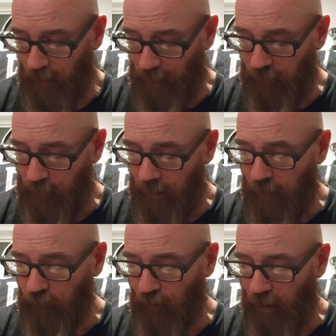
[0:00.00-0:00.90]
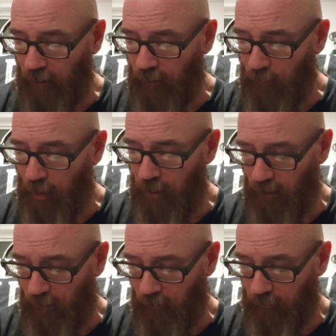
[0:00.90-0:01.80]
Every male child among
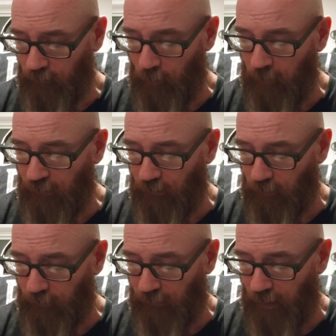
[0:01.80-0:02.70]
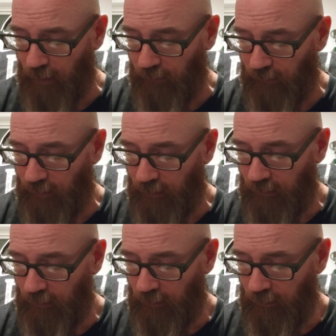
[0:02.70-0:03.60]
you shall be circumcised,
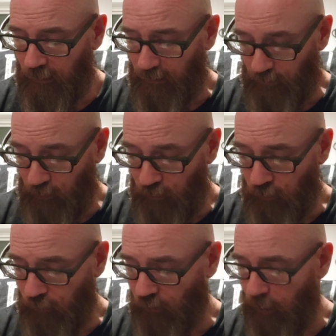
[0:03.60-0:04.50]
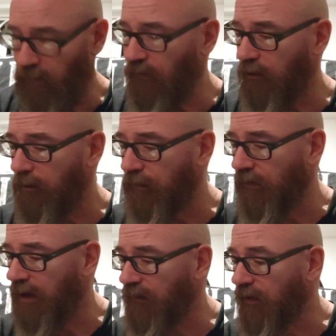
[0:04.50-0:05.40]
and you shall be
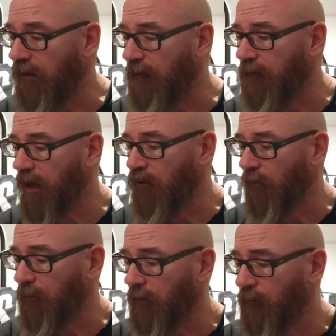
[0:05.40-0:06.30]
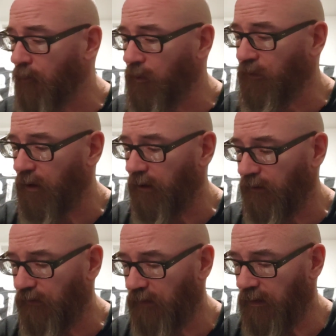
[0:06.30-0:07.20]
circumcised in the flesh of your
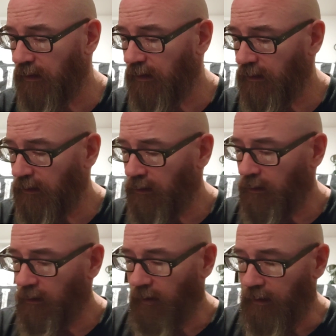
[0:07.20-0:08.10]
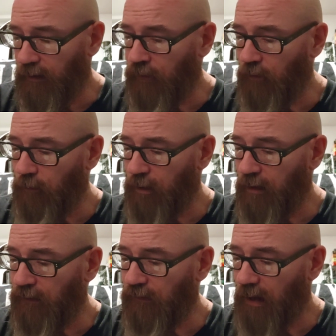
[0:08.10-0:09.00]
foreskins, and it shall
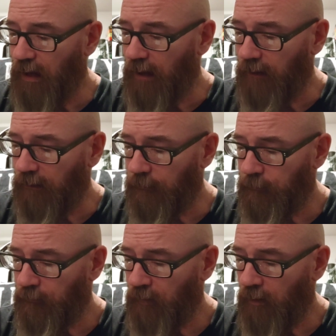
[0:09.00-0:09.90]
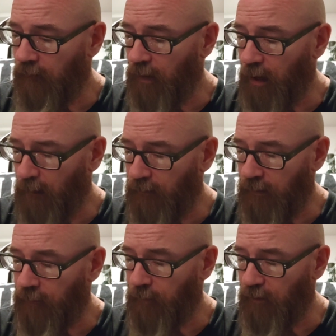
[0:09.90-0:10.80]
be a sign of the
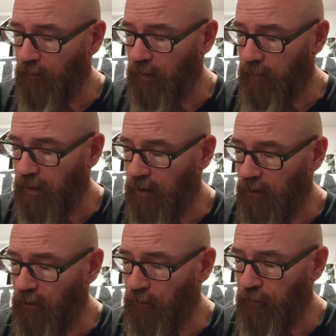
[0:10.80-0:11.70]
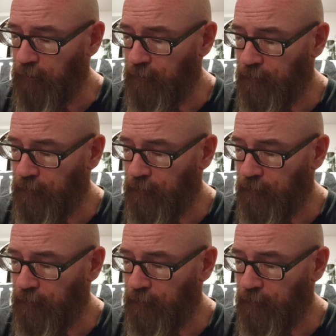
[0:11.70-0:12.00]
covenant between me and you.